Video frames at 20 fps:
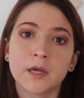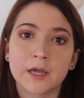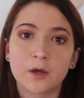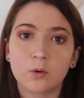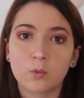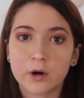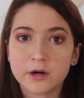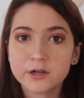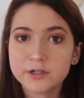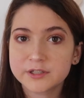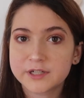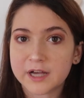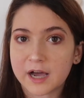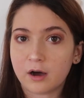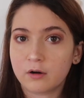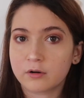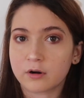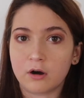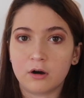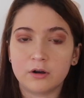It wears
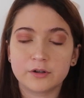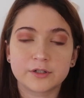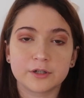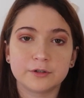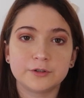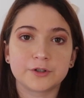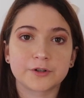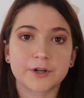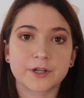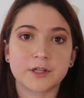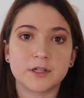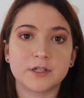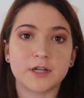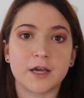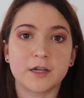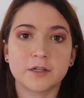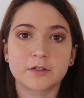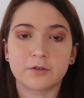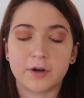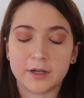down also during the
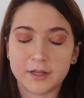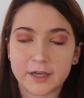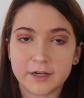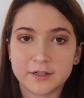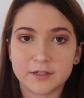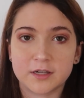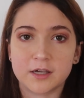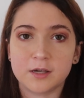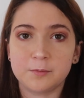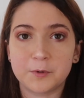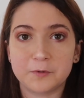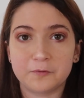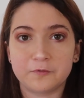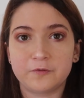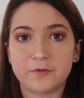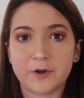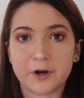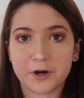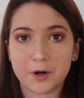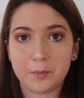day, so I like to keep it
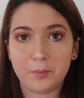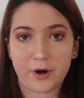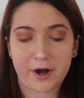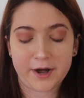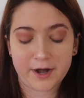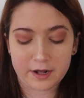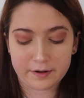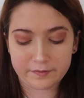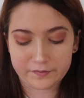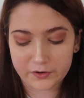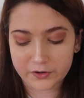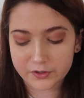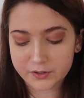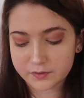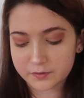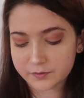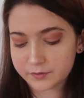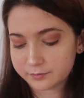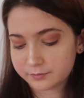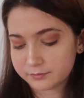very bright at
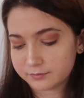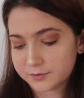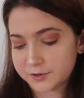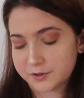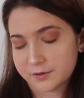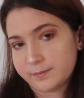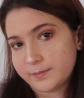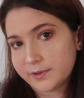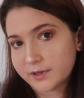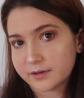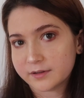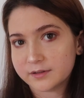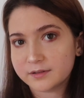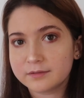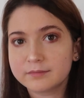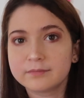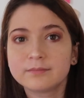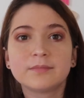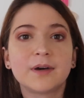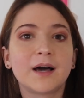first, just
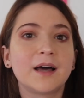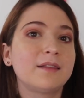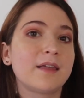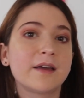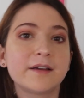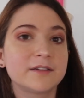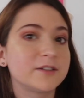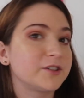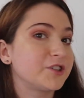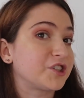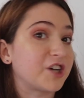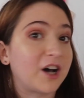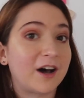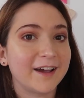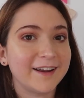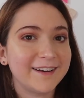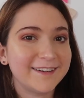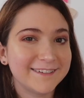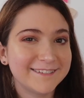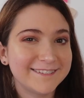because I like to
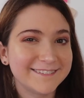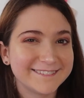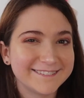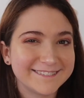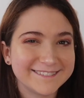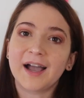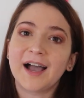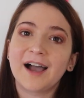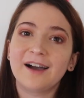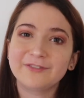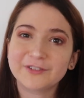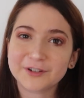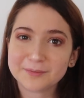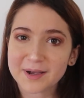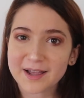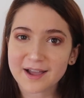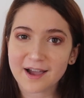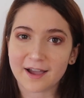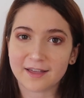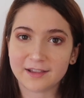shine. After
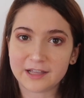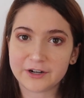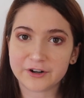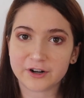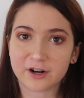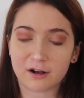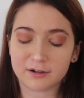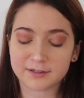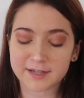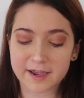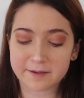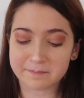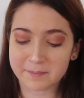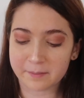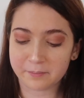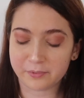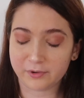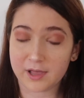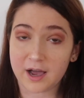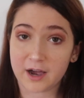my highlighter, I'll take
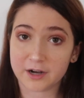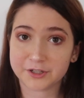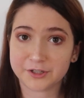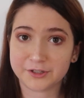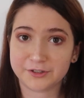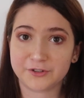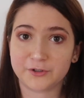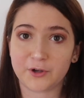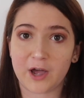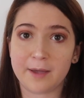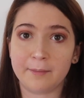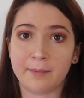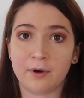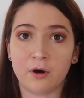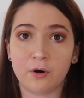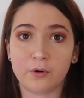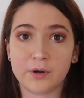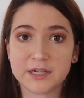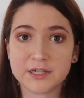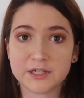my blush. So
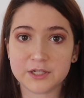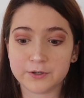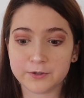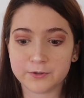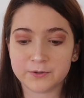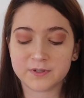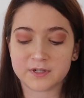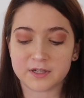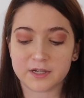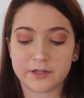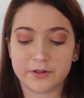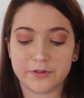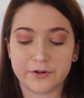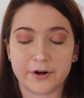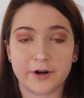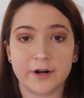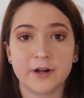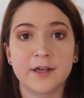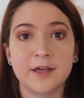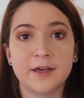I've always used
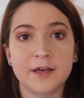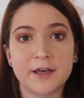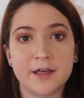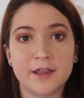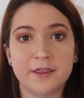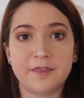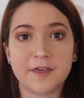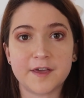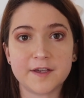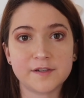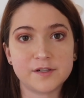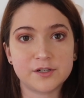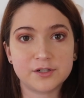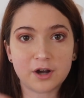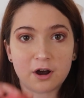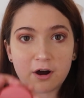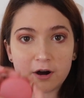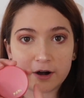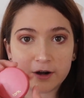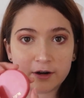either this
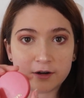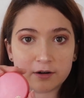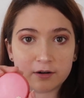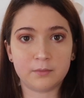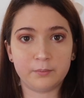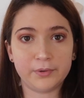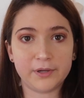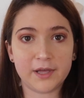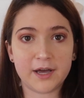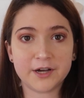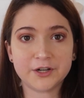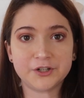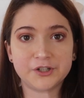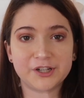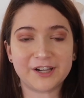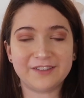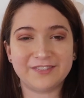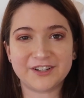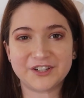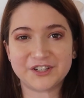Tarte
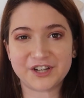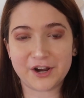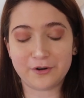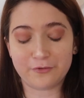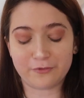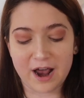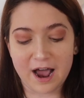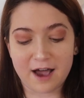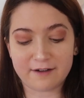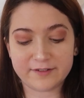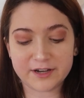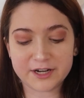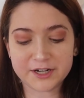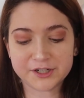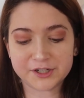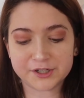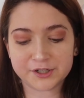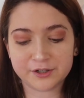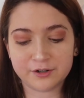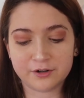blush in the shade
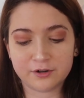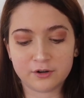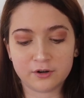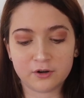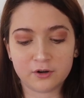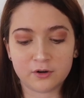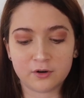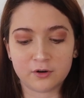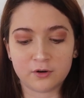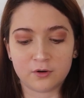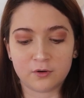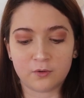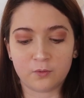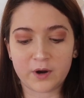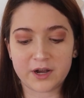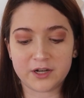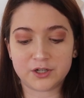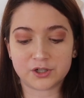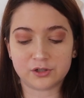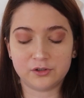Ravish,
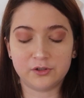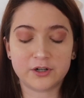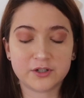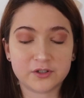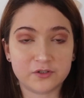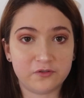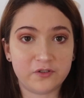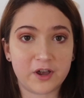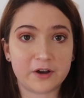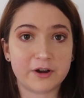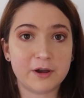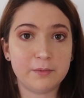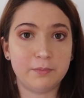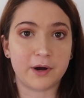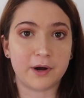which looks very